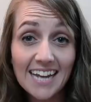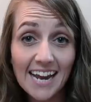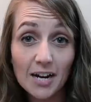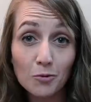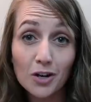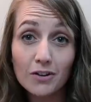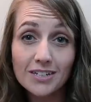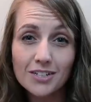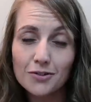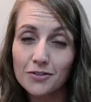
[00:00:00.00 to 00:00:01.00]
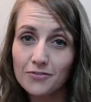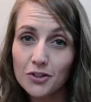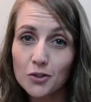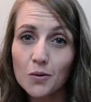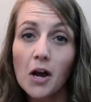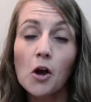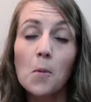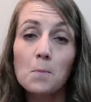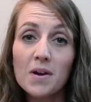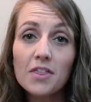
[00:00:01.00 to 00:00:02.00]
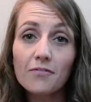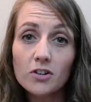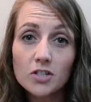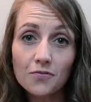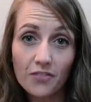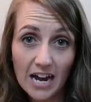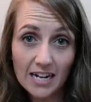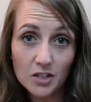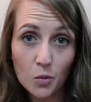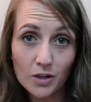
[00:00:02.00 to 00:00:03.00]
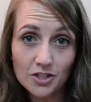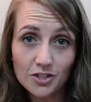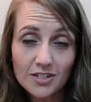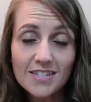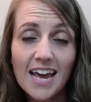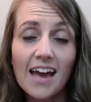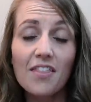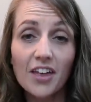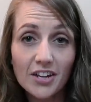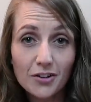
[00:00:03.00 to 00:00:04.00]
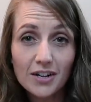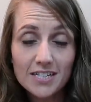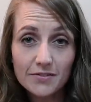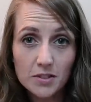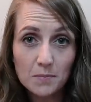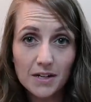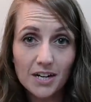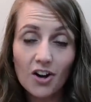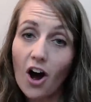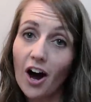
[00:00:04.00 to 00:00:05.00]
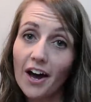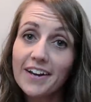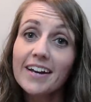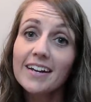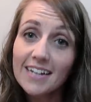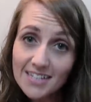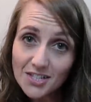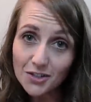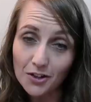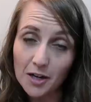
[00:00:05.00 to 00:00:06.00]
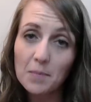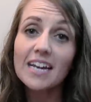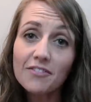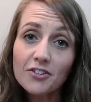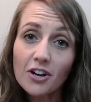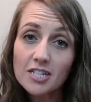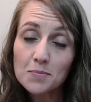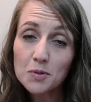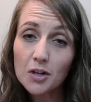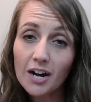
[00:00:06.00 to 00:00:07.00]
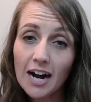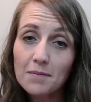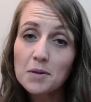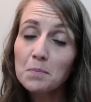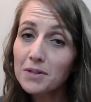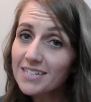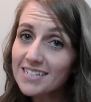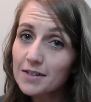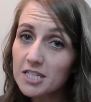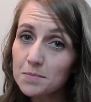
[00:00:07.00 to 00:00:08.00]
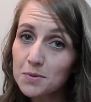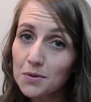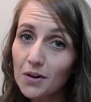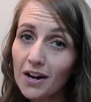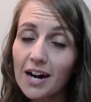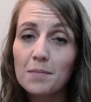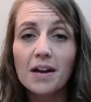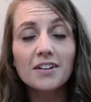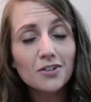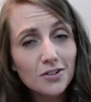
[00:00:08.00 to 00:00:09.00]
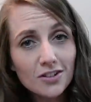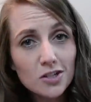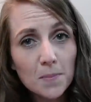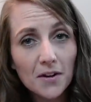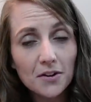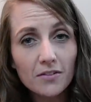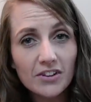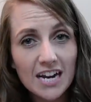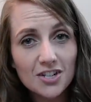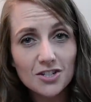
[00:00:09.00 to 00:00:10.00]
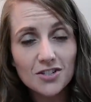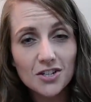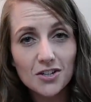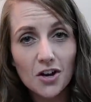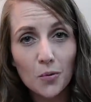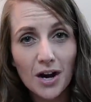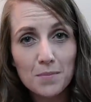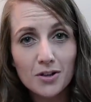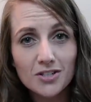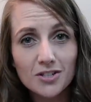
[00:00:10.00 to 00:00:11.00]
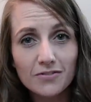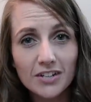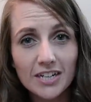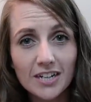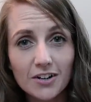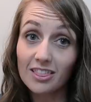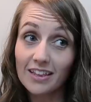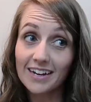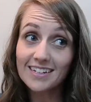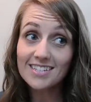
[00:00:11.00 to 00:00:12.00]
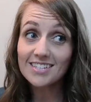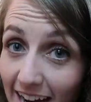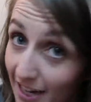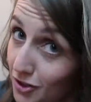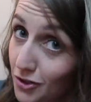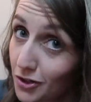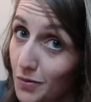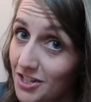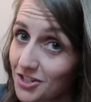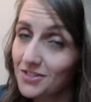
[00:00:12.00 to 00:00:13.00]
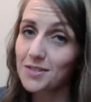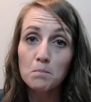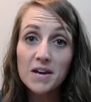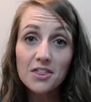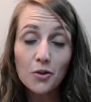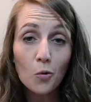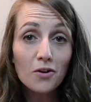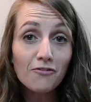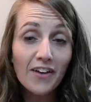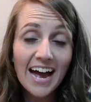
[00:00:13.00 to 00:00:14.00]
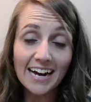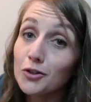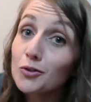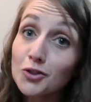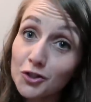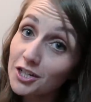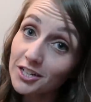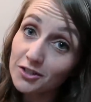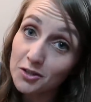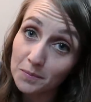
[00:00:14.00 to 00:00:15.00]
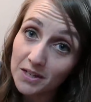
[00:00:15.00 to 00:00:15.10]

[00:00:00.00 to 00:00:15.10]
Today, we're going to do a few myth first fact questions that you guys have submitted on Instagram. If you're not subscribed, please hit subscribe, turn on those bell notifications so you know when I post a new video. Let's answer your questions. Myth or fact, you shouldn't use a